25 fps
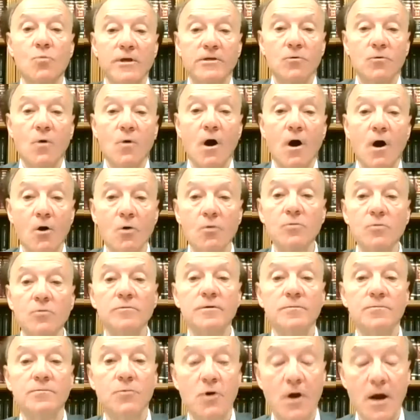you
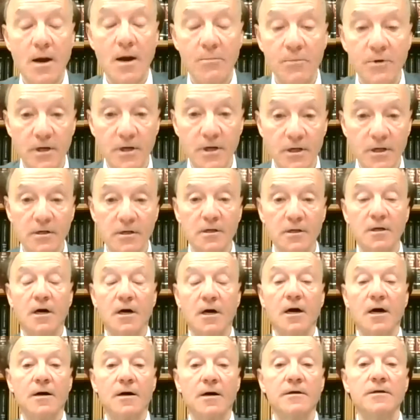own property,
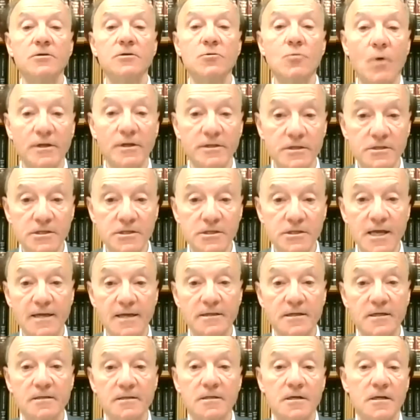you
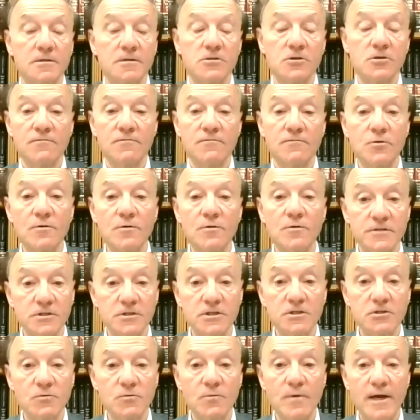understand it. So if you have a
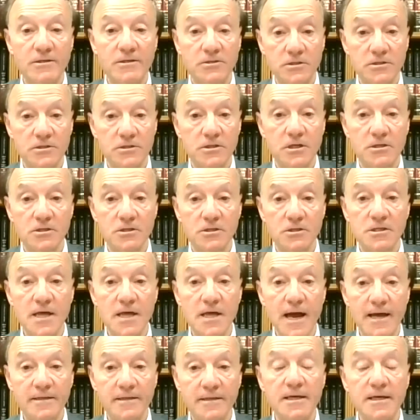situation such as
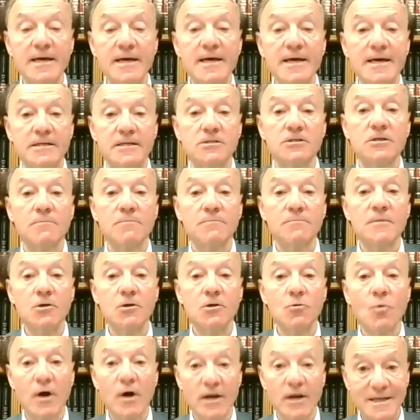that, it's something you
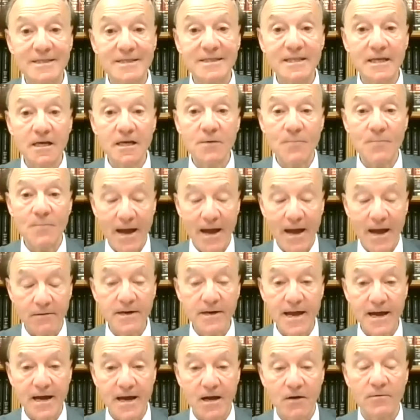want to think about
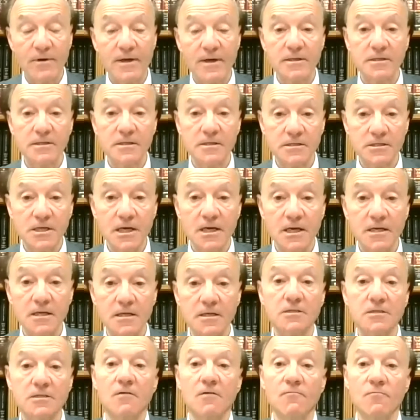now and say to
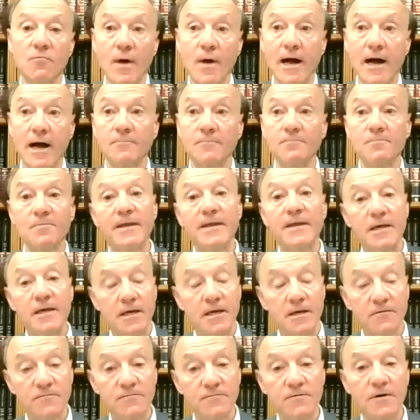yourself, well,
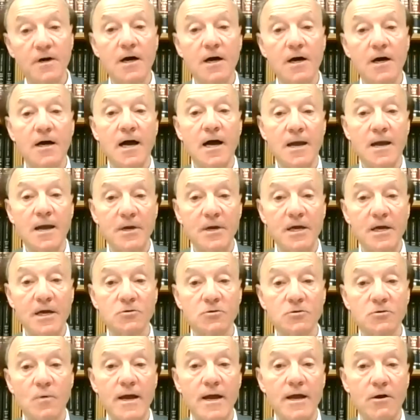if I pass
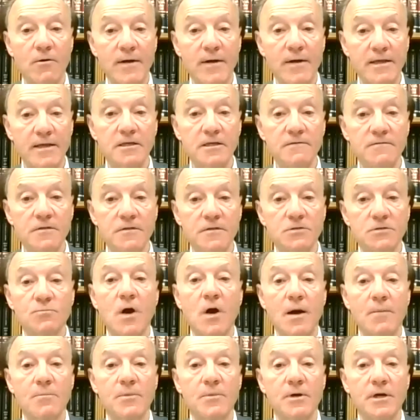away or I leave this
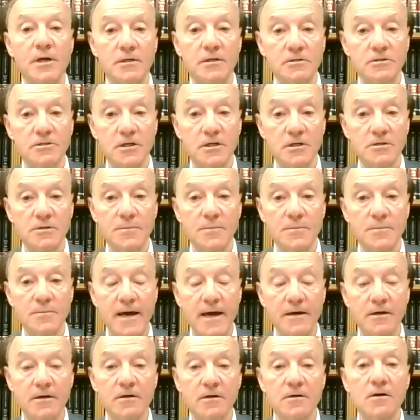property in such a
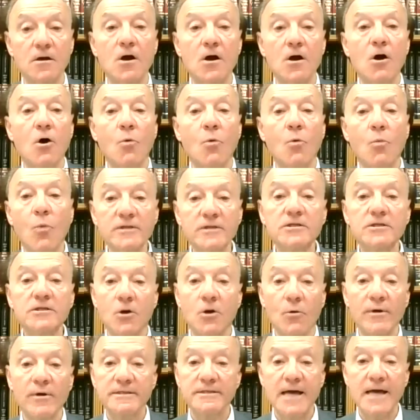manner, what's
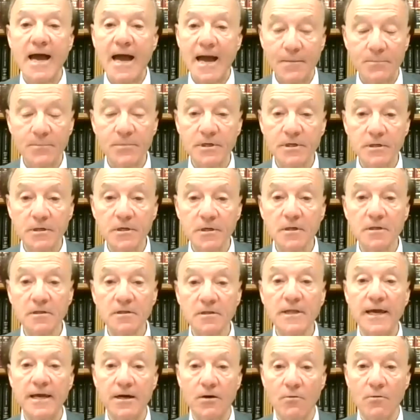going to happen
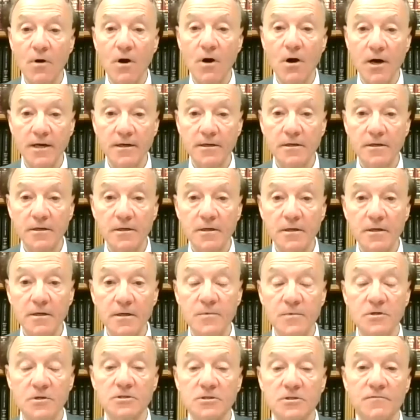later on?
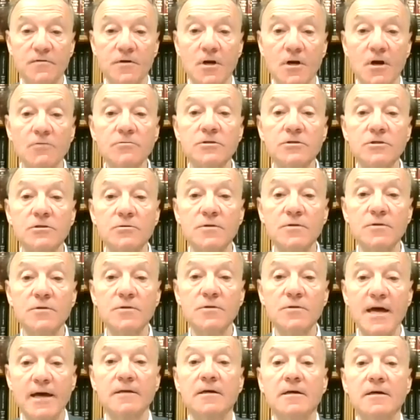Because if you don't do
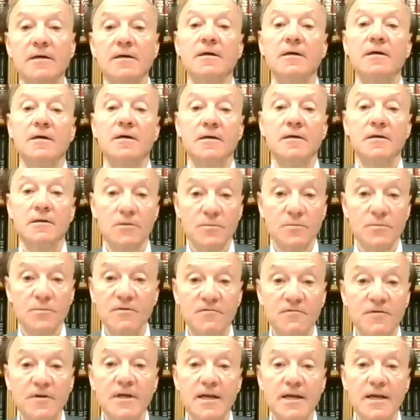that, it'll be
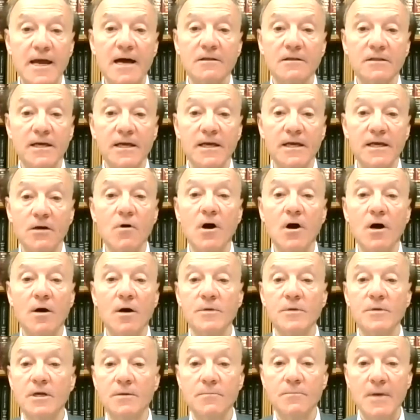figured out later on,
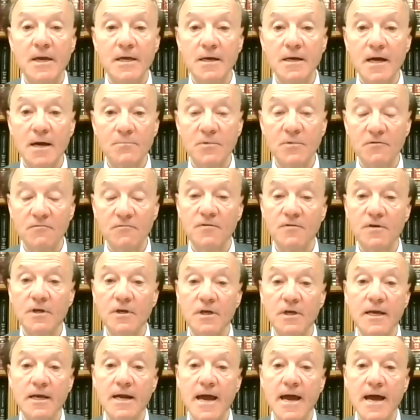but it may not be
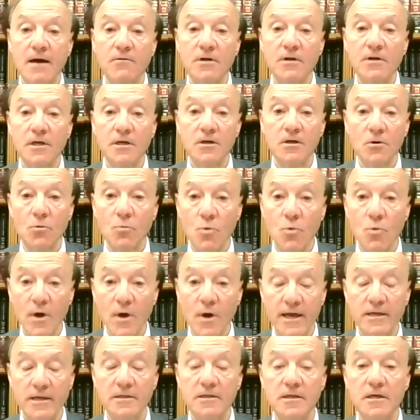figured out in a
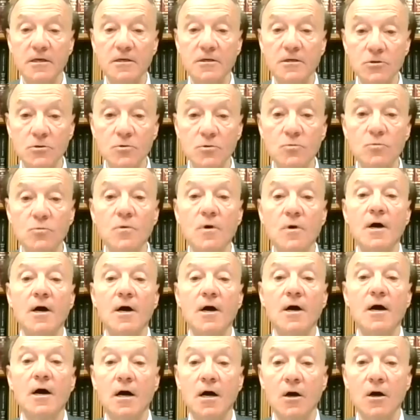way that you
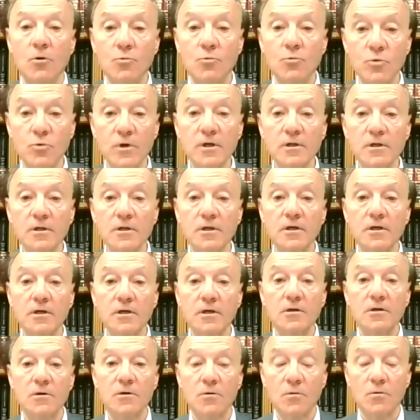
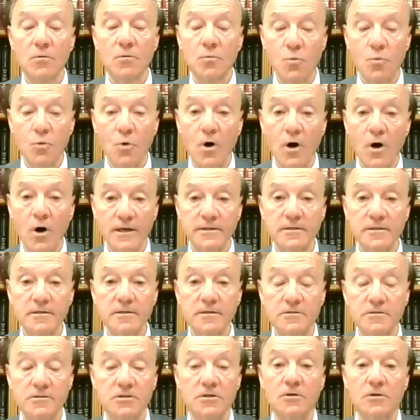really want.
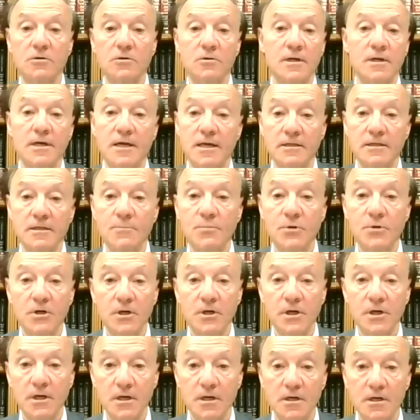So you could end up
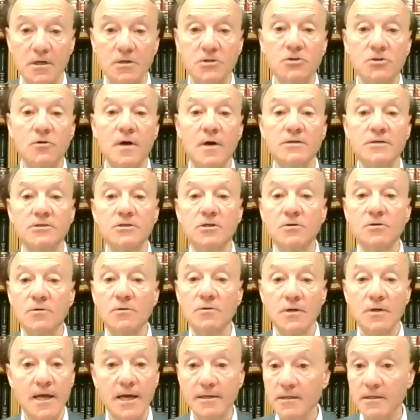putting it in a trust. You
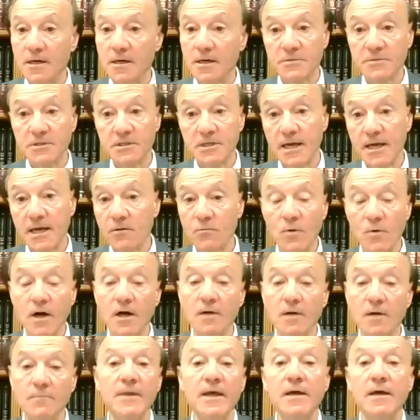could end up saying,
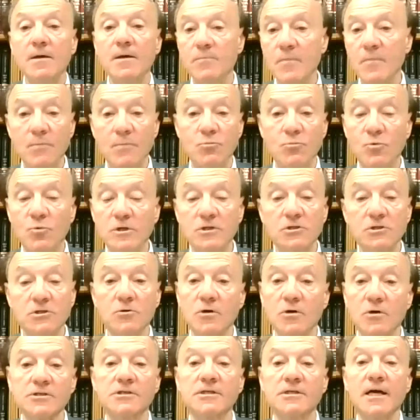well, maybe we should
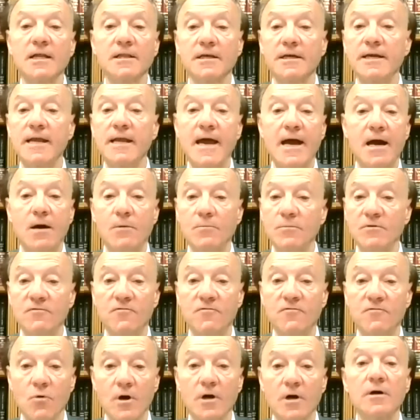all sell it now
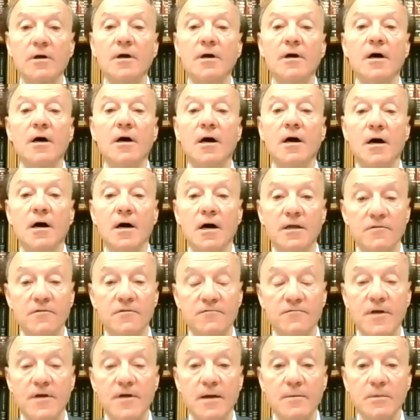before the
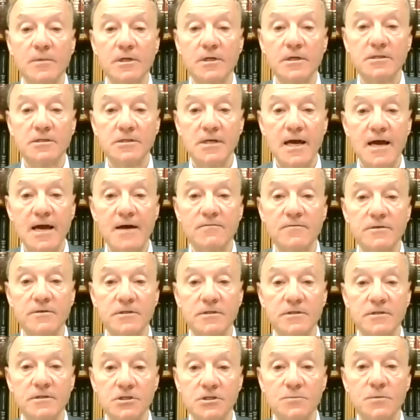families have a
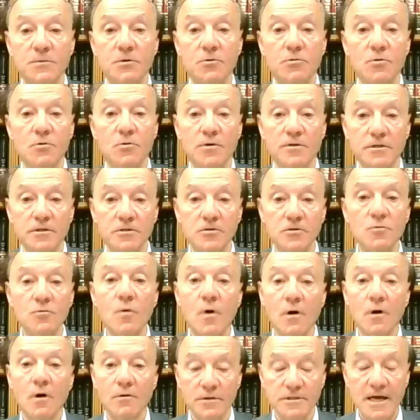dispute or the two
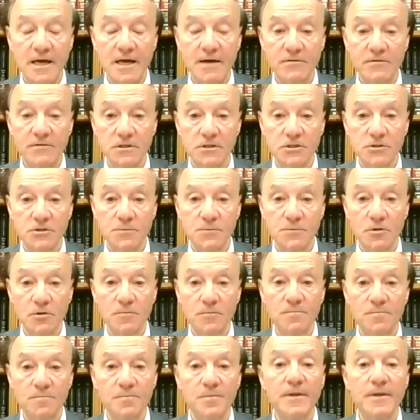owners have a dispute.